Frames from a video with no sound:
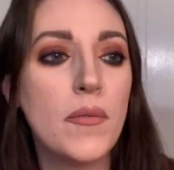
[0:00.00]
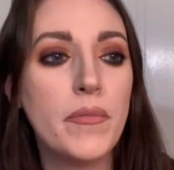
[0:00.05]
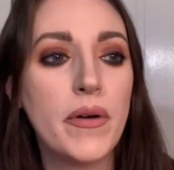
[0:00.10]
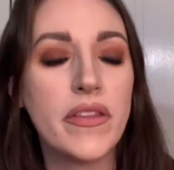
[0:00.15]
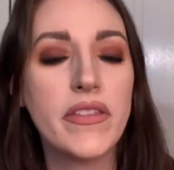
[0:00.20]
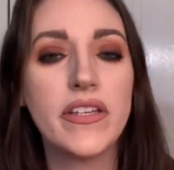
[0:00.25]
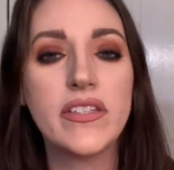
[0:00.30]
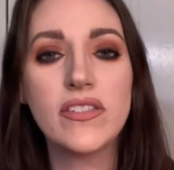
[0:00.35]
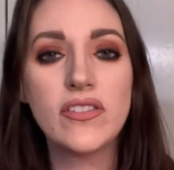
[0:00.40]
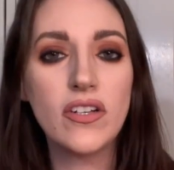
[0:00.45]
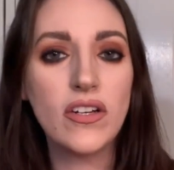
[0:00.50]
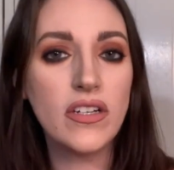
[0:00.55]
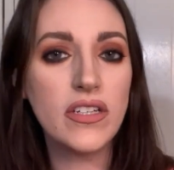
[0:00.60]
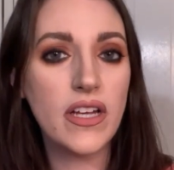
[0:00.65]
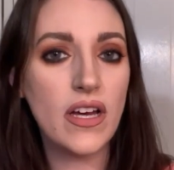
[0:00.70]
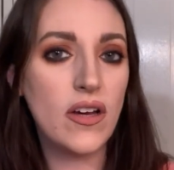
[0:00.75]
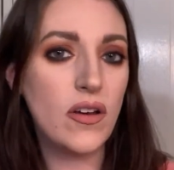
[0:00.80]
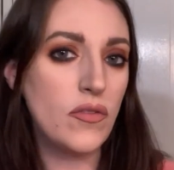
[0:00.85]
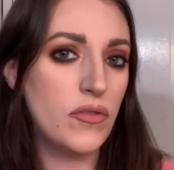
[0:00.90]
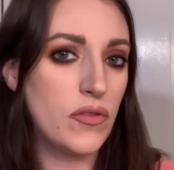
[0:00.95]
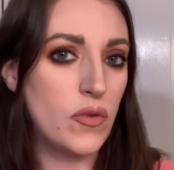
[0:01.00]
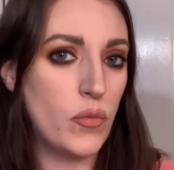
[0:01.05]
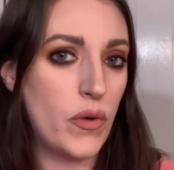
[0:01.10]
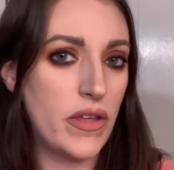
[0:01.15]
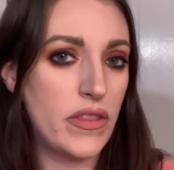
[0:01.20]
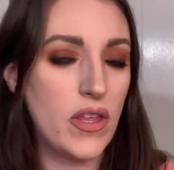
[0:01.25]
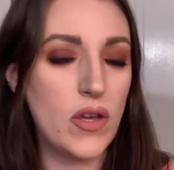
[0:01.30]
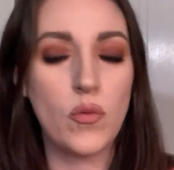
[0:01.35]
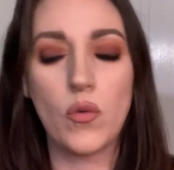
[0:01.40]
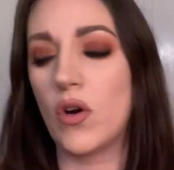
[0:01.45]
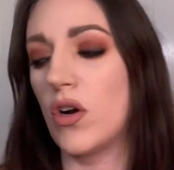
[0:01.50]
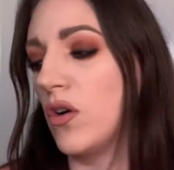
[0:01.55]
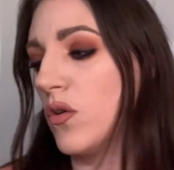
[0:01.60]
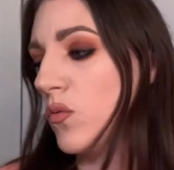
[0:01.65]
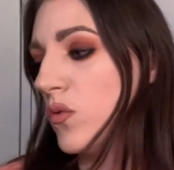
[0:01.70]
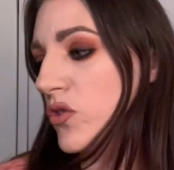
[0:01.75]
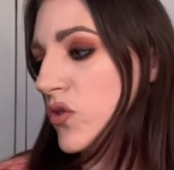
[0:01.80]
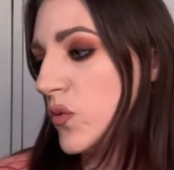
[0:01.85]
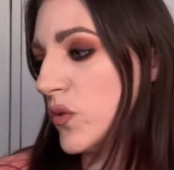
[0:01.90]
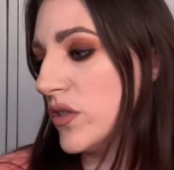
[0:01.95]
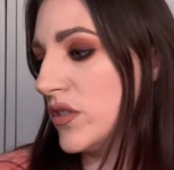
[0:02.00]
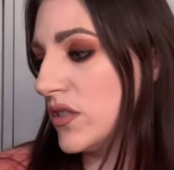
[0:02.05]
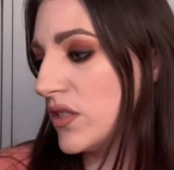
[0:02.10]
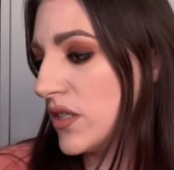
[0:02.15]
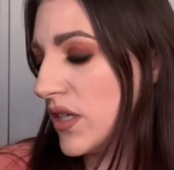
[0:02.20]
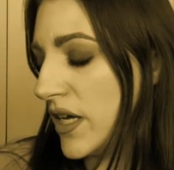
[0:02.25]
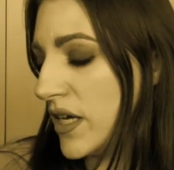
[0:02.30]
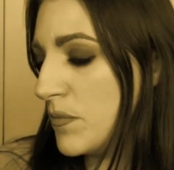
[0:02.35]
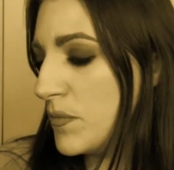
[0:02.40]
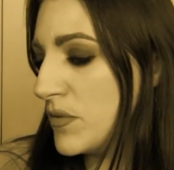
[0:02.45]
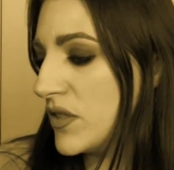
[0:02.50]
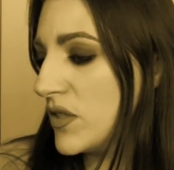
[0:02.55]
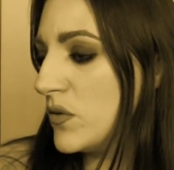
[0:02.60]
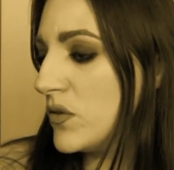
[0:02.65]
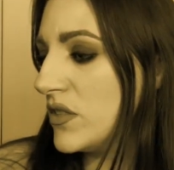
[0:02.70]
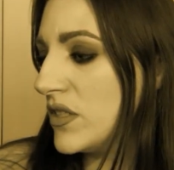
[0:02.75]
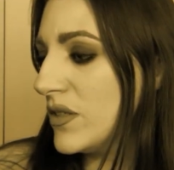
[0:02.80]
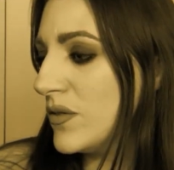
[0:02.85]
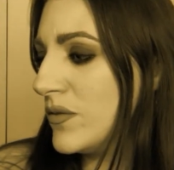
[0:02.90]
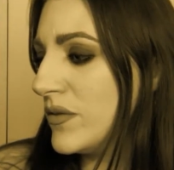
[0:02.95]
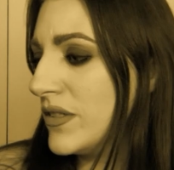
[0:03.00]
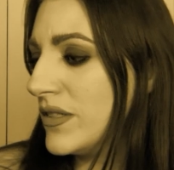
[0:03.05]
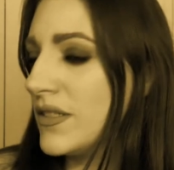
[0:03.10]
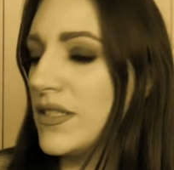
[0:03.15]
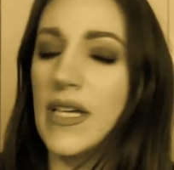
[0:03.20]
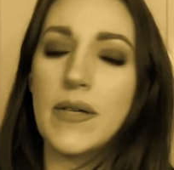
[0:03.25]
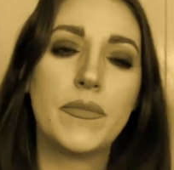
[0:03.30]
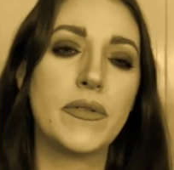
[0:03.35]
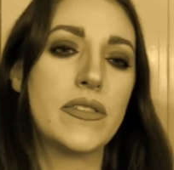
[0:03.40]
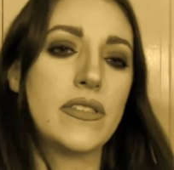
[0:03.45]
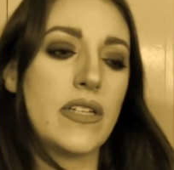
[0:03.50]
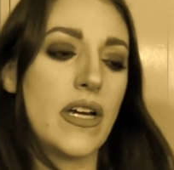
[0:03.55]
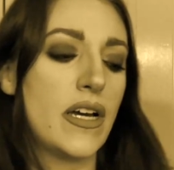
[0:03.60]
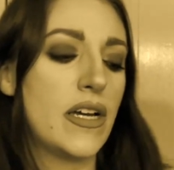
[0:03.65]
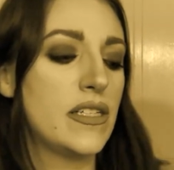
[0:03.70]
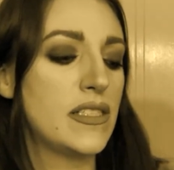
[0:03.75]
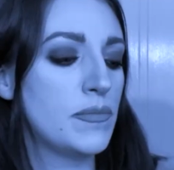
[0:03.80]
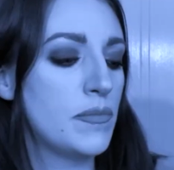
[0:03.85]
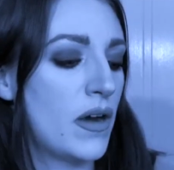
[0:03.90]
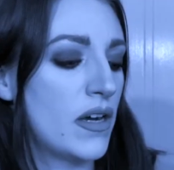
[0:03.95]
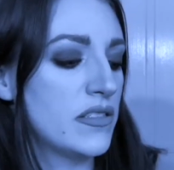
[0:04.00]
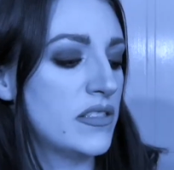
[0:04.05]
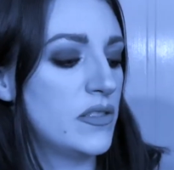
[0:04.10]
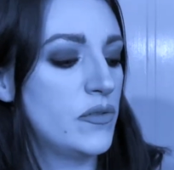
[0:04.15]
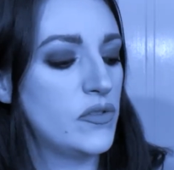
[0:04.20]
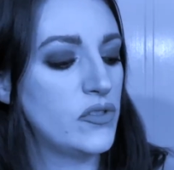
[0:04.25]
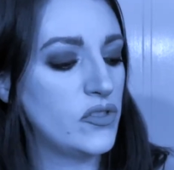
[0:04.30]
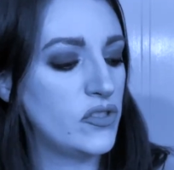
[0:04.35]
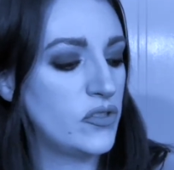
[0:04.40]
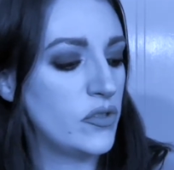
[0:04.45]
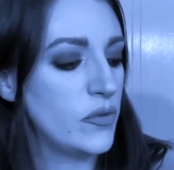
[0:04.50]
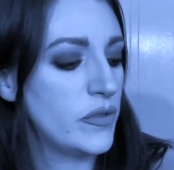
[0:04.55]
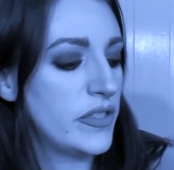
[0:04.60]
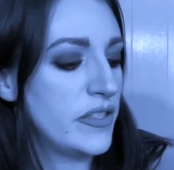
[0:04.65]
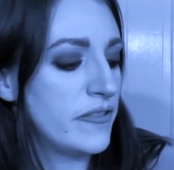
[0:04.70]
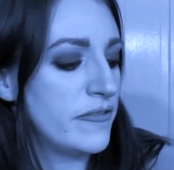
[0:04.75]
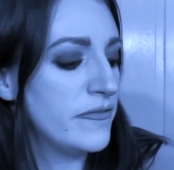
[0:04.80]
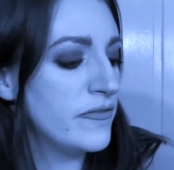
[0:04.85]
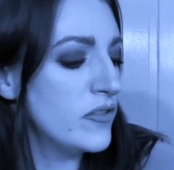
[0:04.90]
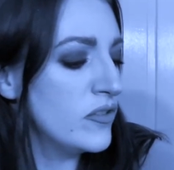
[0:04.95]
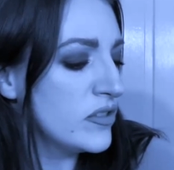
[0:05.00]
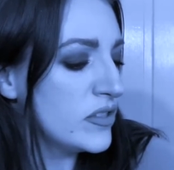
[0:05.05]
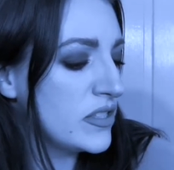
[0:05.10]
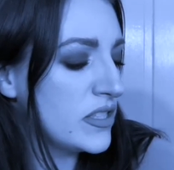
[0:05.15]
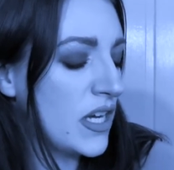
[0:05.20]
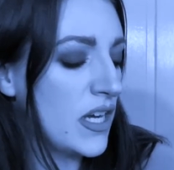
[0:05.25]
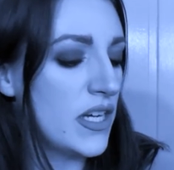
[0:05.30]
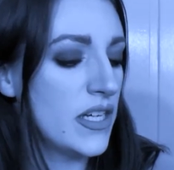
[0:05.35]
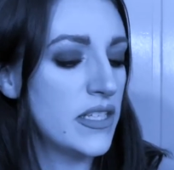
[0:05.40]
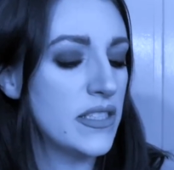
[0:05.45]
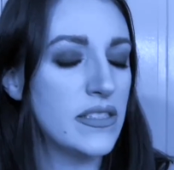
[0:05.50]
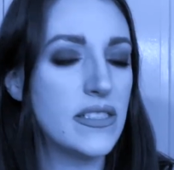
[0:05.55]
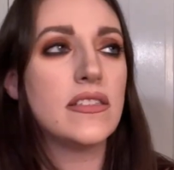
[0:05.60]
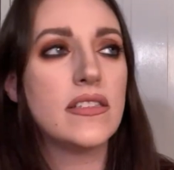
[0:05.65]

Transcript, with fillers: But they started out the way they were, which was Ipsy was doing sample size, Boxy was doing full size,